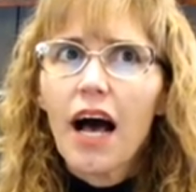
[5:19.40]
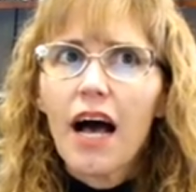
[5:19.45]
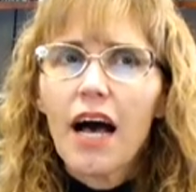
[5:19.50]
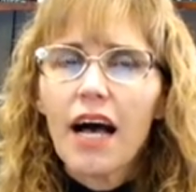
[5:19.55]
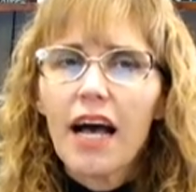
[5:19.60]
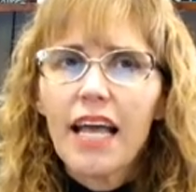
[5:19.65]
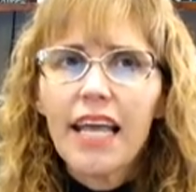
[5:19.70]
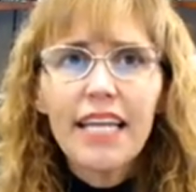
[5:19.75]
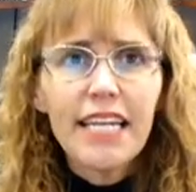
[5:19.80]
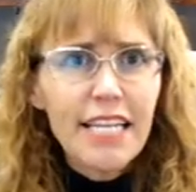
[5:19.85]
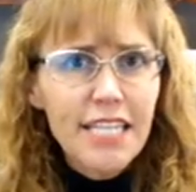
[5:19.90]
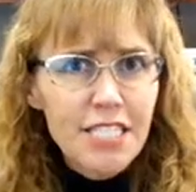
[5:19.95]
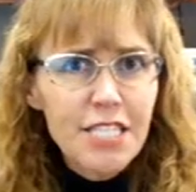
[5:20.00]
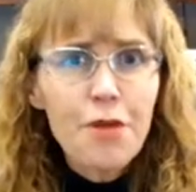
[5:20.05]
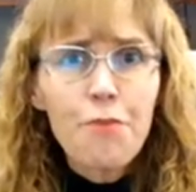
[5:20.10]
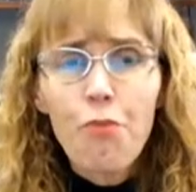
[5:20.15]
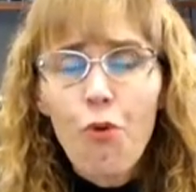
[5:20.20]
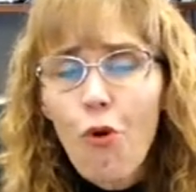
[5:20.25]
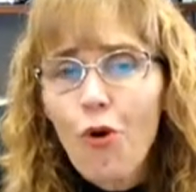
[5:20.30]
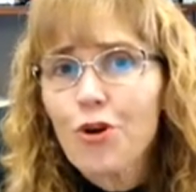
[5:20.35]
it is
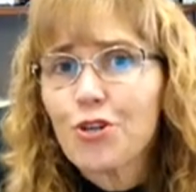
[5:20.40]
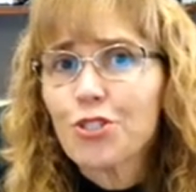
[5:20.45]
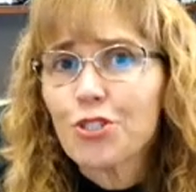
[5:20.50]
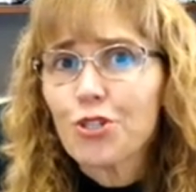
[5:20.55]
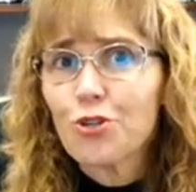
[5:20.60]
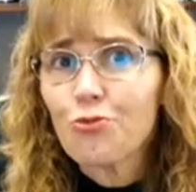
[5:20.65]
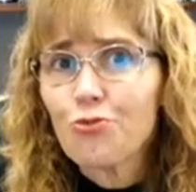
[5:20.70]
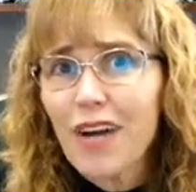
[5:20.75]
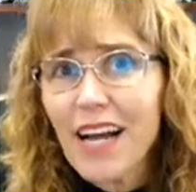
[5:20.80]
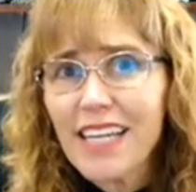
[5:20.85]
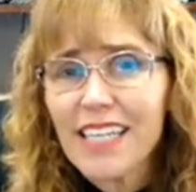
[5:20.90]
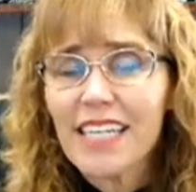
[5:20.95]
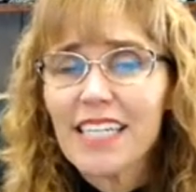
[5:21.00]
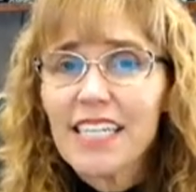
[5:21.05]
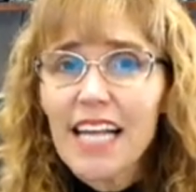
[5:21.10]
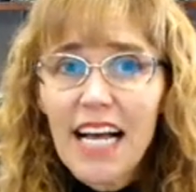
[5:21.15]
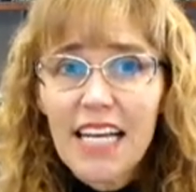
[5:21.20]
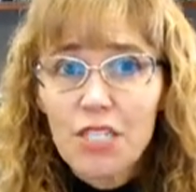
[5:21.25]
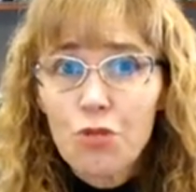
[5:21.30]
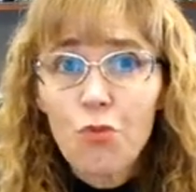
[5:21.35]
important to
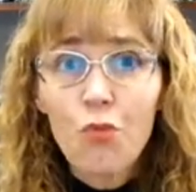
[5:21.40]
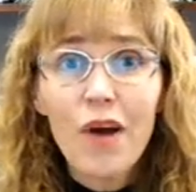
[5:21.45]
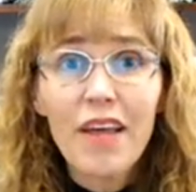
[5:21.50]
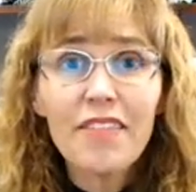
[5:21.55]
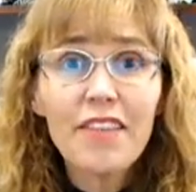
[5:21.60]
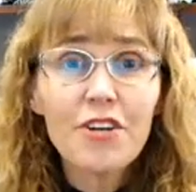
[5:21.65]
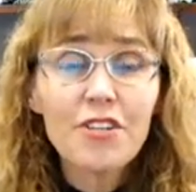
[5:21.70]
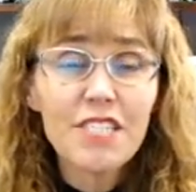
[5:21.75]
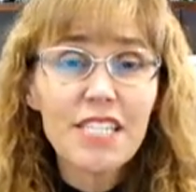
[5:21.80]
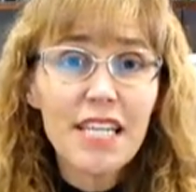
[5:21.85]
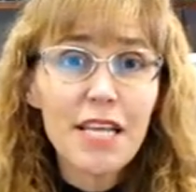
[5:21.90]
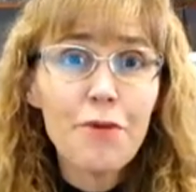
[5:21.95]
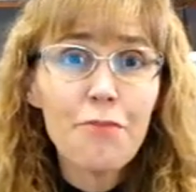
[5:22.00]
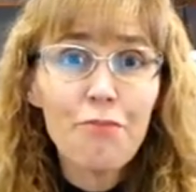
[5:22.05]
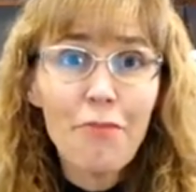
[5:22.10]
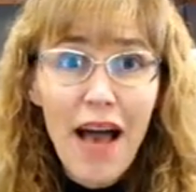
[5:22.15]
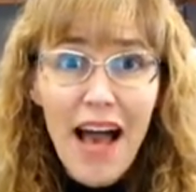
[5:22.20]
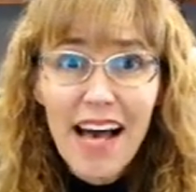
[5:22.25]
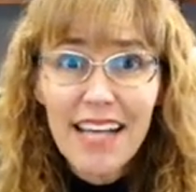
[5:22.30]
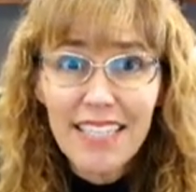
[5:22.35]
recognize when there's
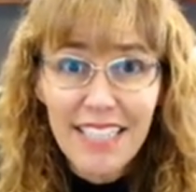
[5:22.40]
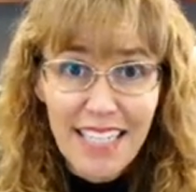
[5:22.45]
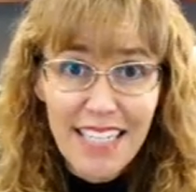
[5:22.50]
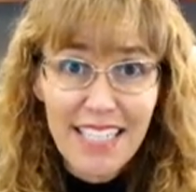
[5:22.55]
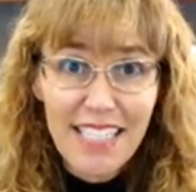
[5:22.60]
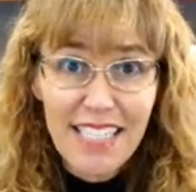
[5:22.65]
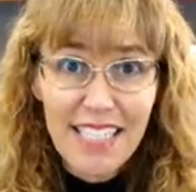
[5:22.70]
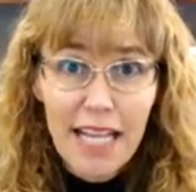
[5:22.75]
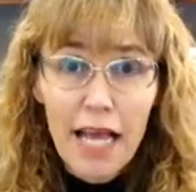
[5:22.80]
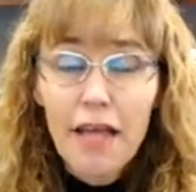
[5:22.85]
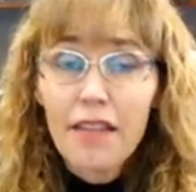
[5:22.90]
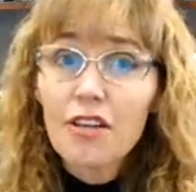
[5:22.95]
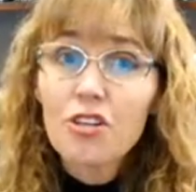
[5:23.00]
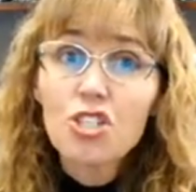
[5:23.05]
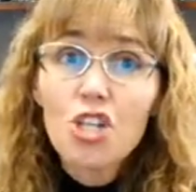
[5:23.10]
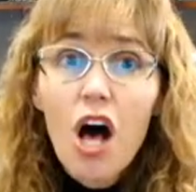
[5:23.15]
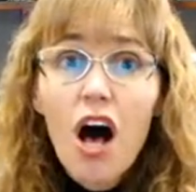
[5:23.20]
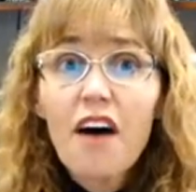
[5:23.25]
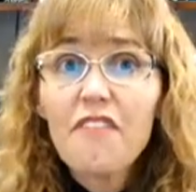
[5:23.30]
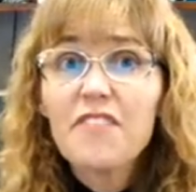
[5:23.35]
imbalance, there's
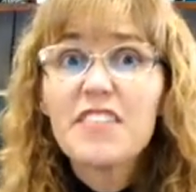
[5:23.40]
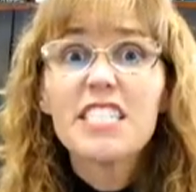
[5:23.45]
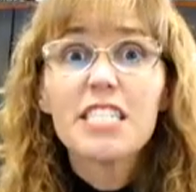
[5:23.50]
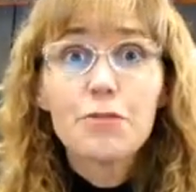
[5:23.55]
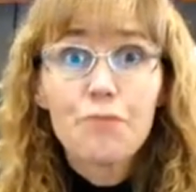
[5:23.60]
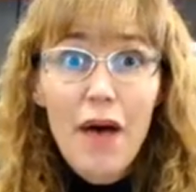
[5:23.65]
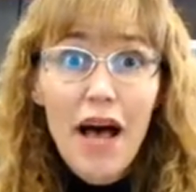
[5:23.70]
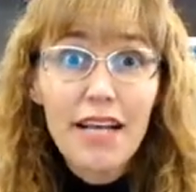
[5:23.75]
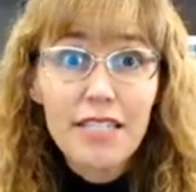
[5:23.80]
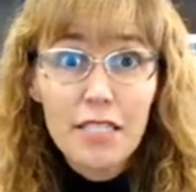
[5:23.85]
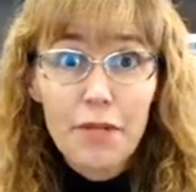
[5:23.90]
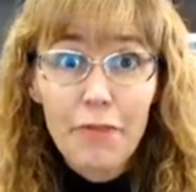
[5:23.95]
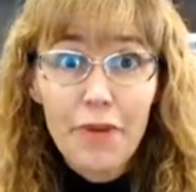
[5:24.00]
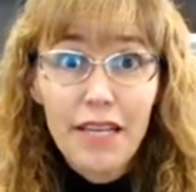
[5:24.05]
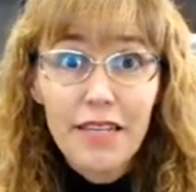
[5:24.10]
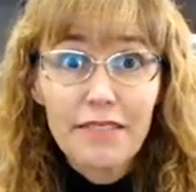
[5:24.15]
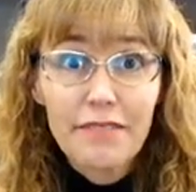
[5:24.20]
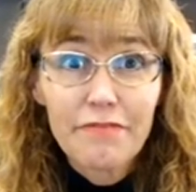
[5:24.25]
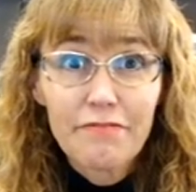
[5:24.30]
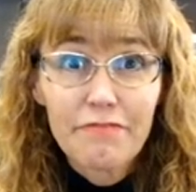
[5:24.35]
often spasming.
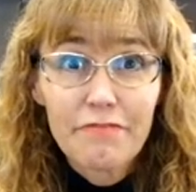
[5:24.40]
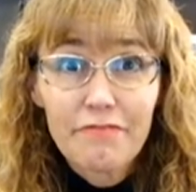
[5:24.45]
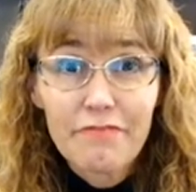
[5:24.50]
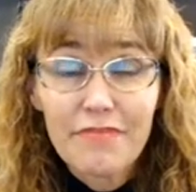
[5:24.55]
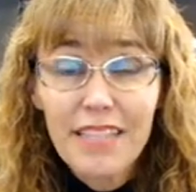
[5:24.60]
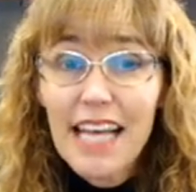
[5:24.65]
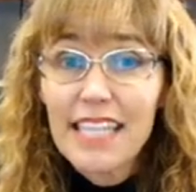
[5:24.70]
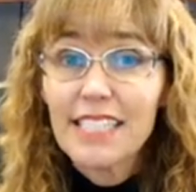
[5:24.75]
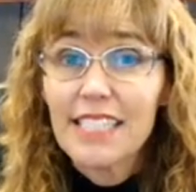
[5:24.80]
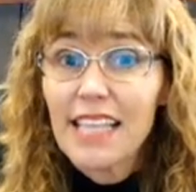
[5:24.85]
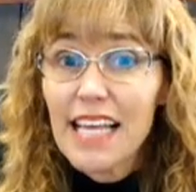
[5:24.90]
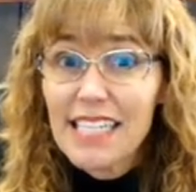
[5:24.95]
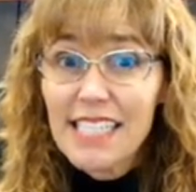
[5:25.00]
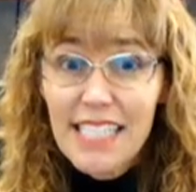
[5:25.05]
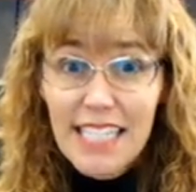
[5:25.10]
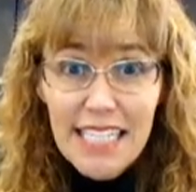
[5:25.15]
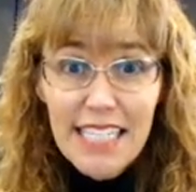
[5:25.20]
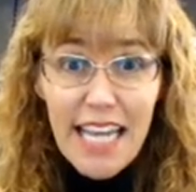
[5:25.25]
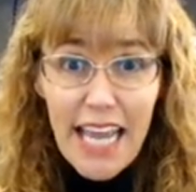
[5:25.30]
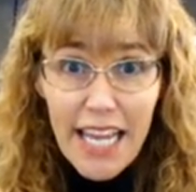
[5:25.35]
That's, that's
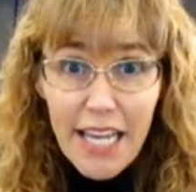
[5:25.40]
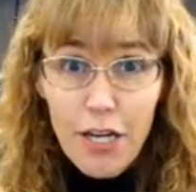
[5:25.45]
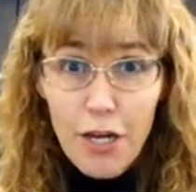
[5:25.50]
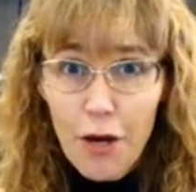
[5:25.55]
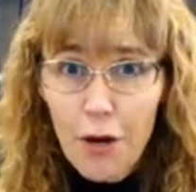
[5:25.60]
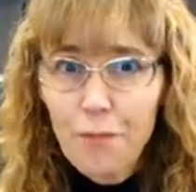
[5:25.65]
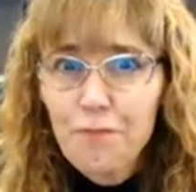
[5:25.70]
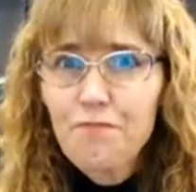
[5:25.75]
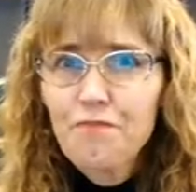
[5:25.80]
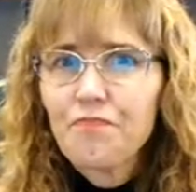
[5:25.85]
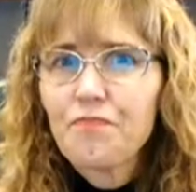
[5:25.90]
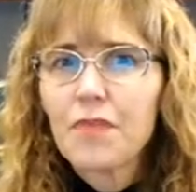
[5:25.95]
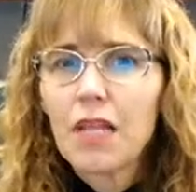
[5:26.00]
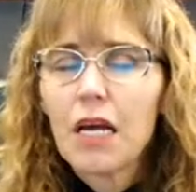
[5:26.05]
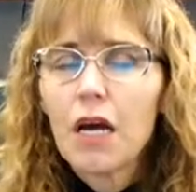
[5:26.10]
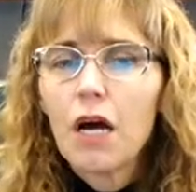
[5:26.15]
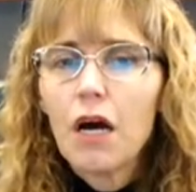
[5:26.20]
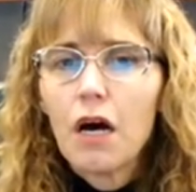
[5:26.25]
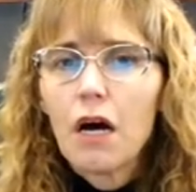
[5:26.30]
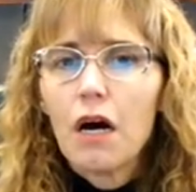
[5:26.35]
the take home.
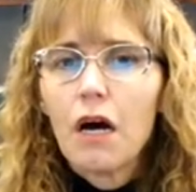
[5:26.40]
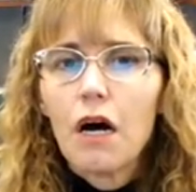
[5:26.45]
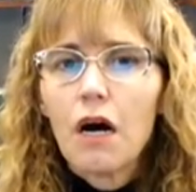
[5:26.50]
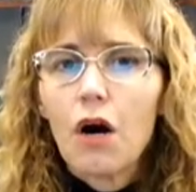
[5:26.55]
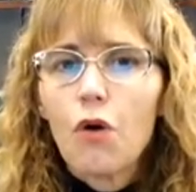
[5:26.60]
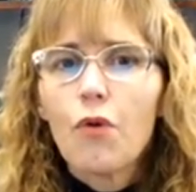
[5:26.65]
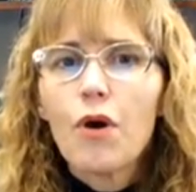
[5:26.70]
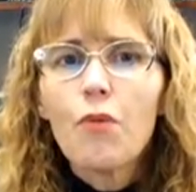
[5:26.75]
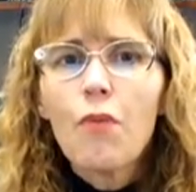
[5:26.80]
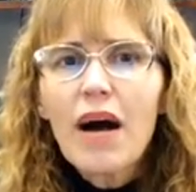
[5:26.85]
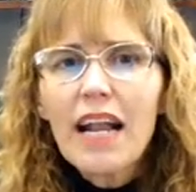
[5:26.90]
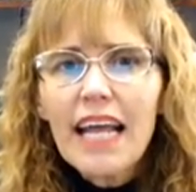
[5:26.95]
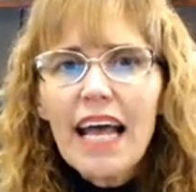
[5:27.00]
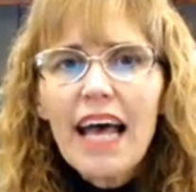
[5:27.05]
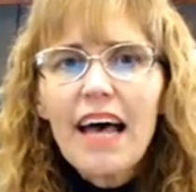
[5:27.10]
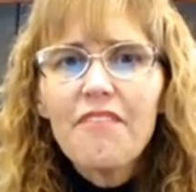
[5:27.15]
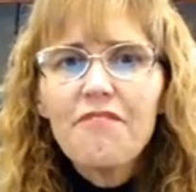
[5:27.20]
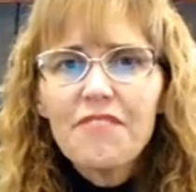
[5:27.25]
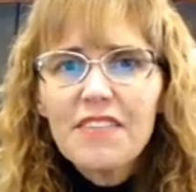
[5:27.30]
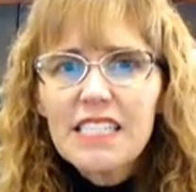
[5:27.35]
We want to
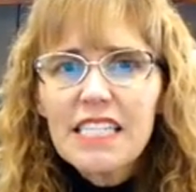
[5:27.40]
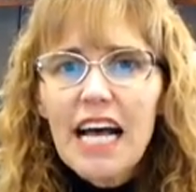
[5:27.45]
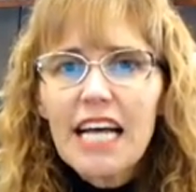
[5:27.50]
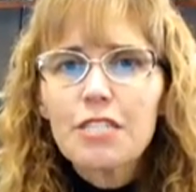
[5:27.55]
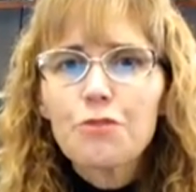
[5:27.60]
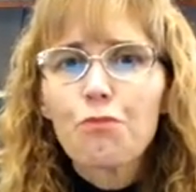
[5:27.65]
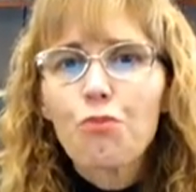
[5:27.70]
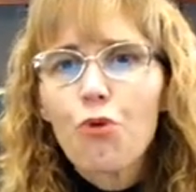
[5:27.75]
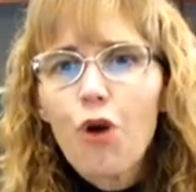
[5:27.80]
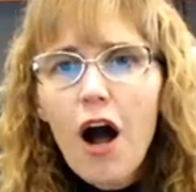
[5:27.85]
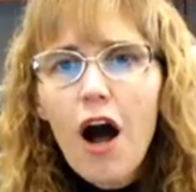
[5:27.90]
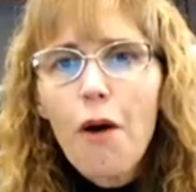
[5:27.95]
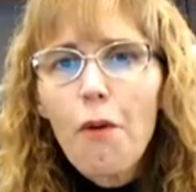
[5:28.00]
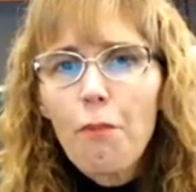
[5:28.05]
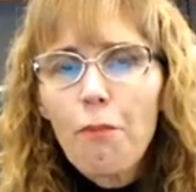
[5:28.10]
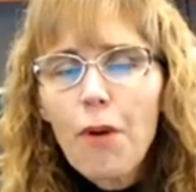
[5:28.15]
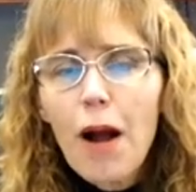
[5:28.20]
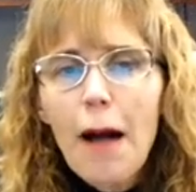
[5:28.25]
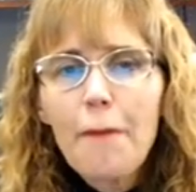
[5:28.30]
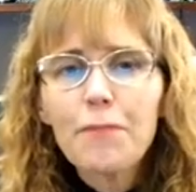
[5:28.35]
emphasize pro
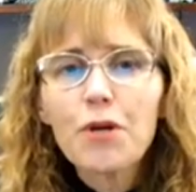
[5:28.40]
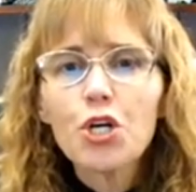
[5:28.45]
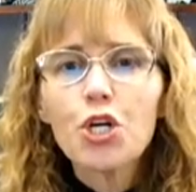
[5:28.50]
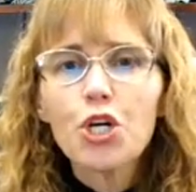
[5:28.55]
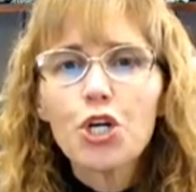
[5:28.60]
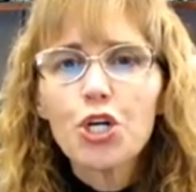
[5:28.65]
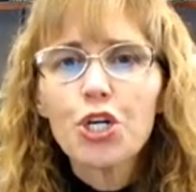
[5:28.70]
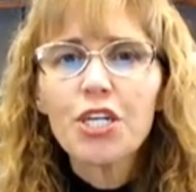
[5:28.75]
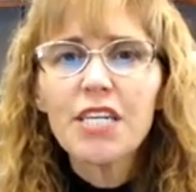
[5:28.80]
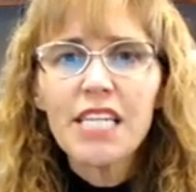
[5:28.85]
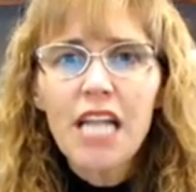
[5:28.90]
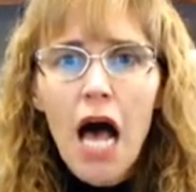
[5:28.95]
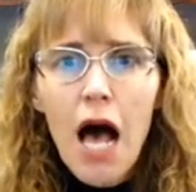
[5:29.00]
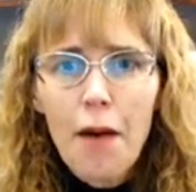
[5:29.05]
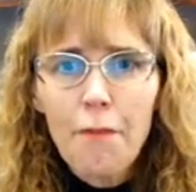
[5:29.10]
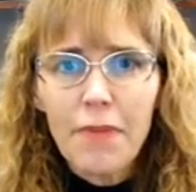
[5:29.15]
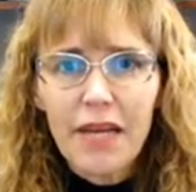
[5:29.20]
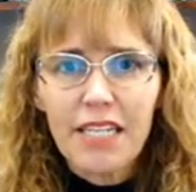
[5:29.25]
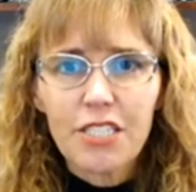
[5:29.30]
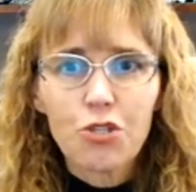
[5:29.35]
proper
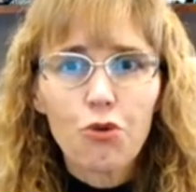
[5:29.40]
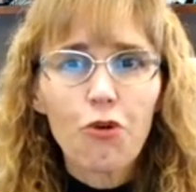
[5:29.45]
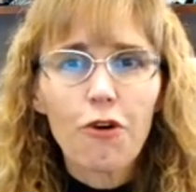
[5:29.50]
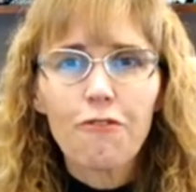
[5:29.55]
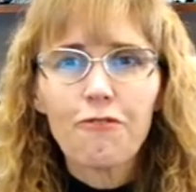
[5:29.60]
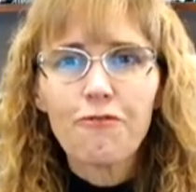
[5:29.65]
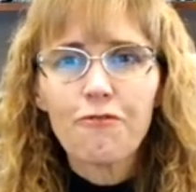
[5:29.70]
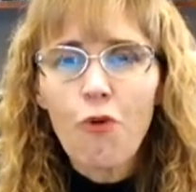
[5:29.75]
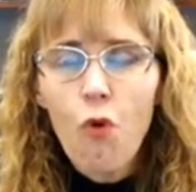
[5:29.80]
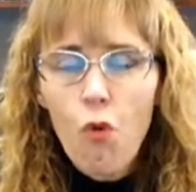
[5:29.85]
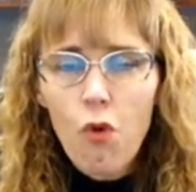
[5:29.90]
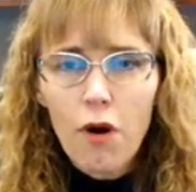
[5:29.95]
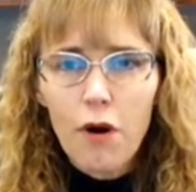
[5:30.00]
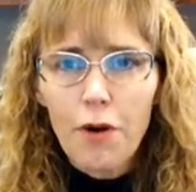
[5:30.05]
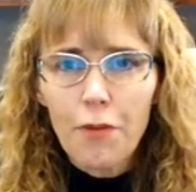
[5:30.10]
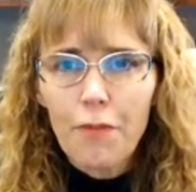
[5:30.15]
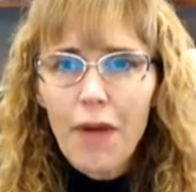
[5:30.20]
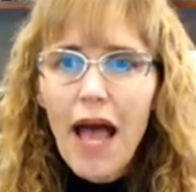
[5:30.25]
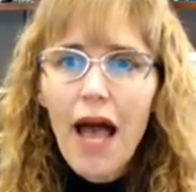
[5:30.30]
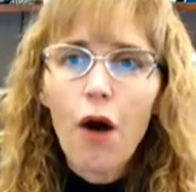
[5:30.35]
ergonomics or
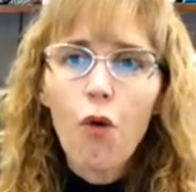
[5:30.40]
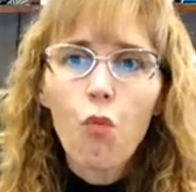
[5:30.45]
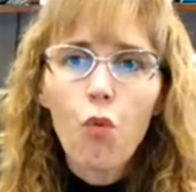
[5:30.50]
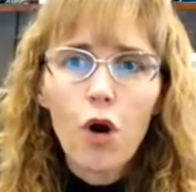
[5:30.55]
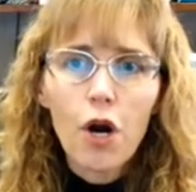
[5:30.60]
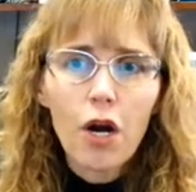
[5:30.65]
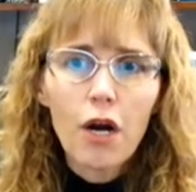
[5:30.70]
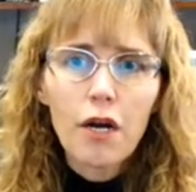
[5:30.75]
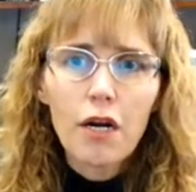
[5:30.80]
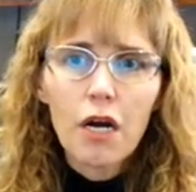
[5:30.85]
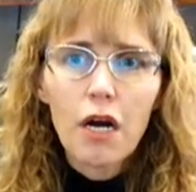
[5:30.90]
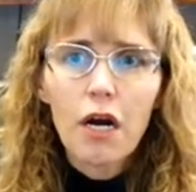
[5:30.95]
form at work,